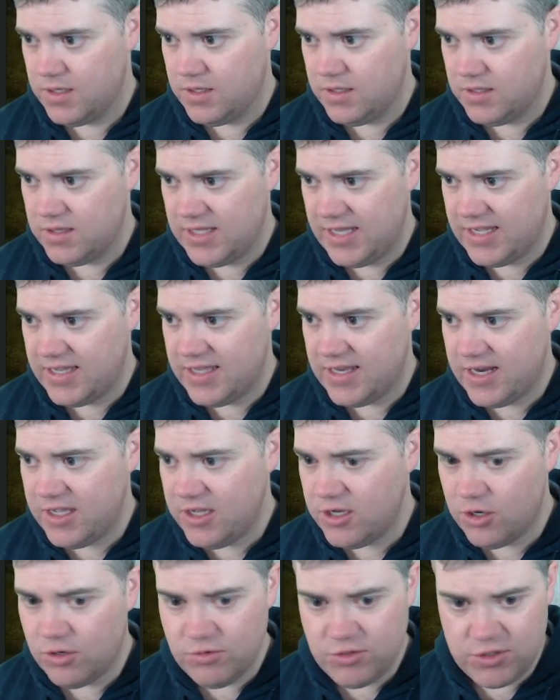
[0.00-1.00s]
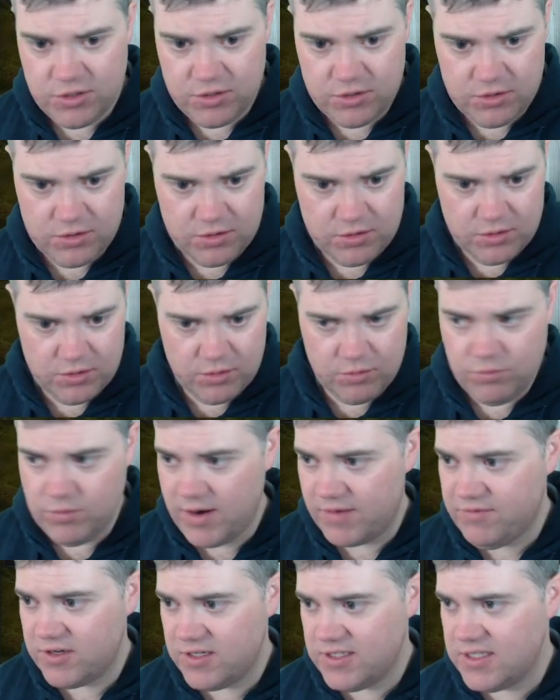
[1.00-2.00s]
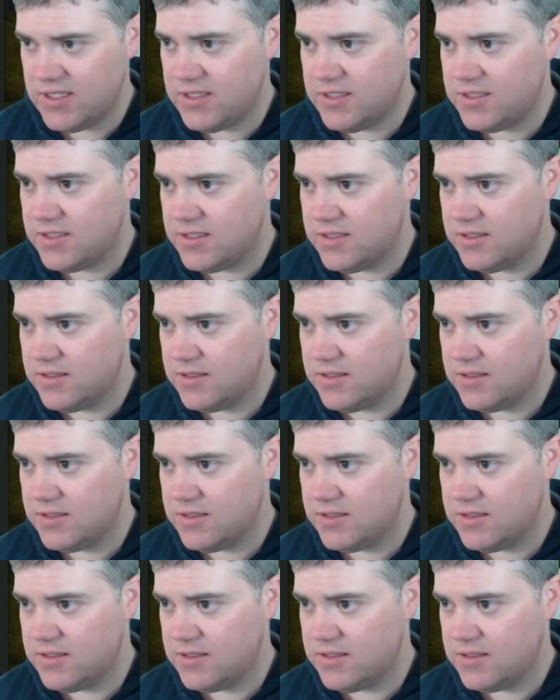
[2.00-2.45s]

Like, can I go to references?